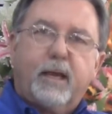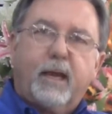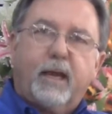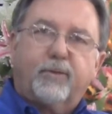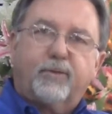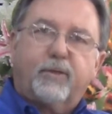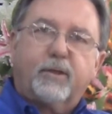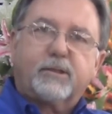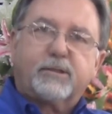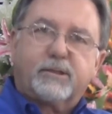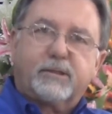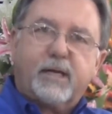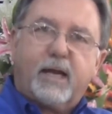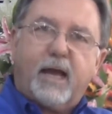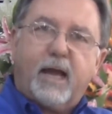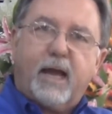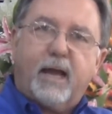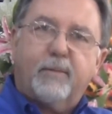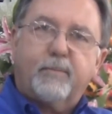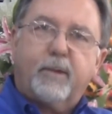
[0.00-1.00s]
at this
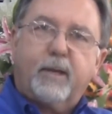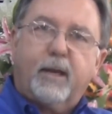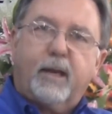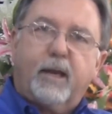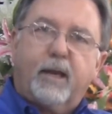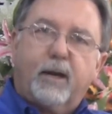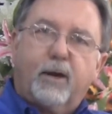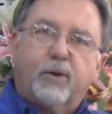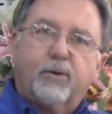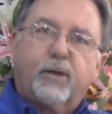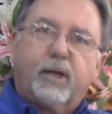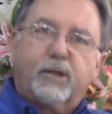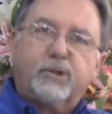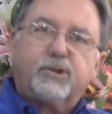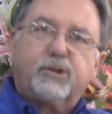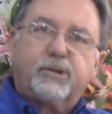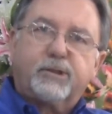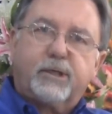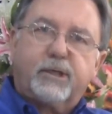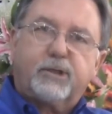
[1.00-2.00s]
time in our
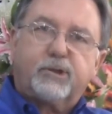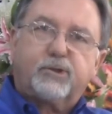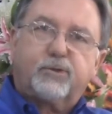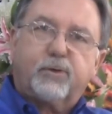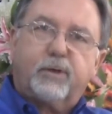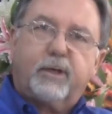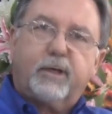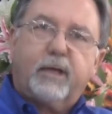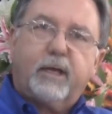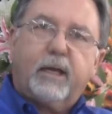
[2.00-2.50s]
nation's history?